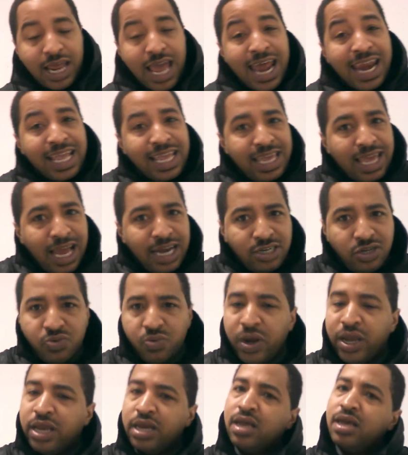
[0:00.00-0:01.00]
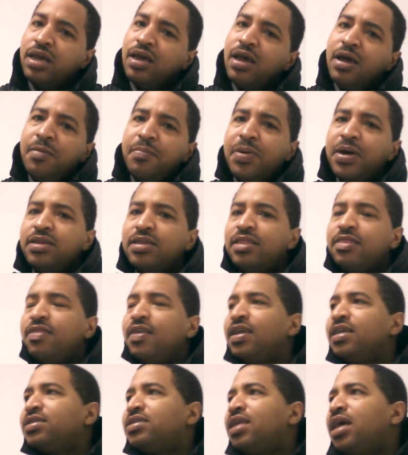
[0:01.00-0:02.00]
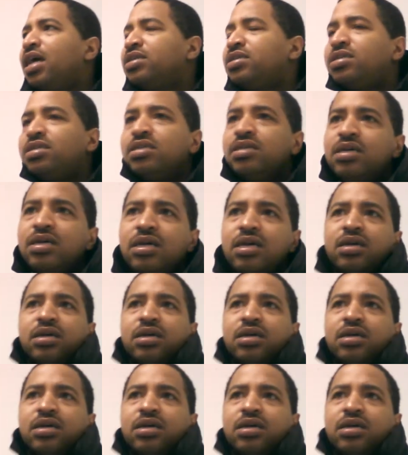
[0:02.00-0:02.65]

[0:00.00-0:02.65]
it at a catch weight. But the thing is this.